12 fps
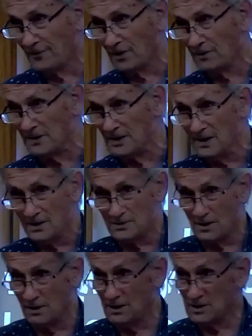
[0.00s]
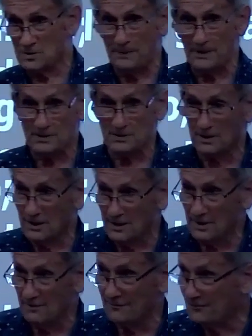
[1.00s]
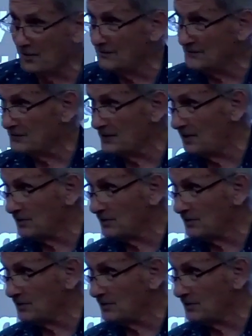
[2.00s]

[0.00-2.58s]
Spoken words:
me, don't expect you're going to get 5-star